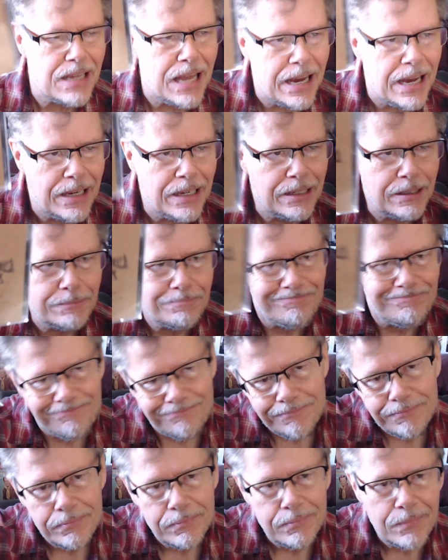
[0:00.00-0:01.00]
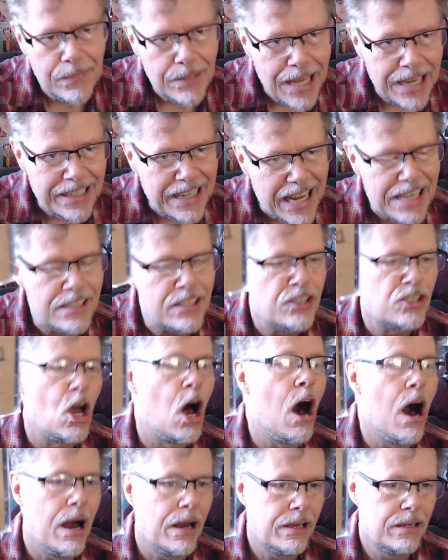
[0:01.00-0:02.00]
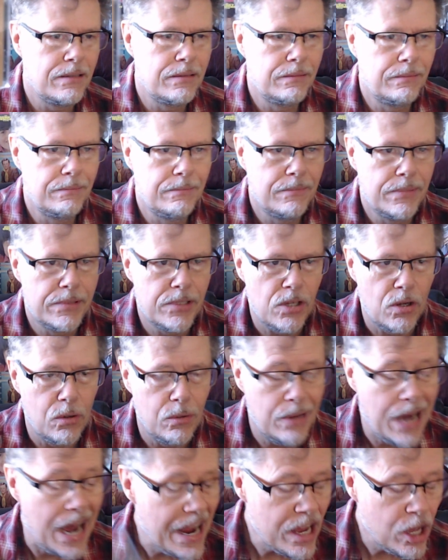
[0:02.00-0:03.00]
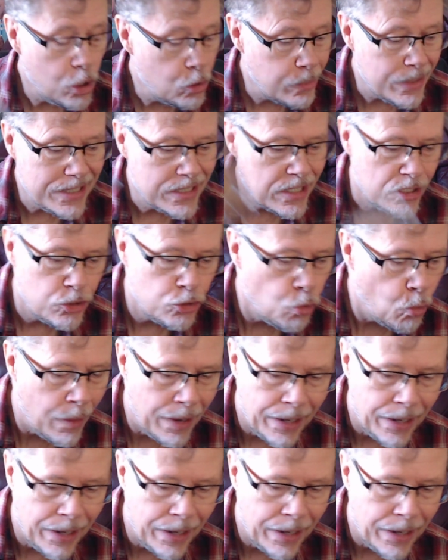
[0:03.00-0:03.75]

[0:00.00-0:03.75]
a nice song. So I always enjoy it.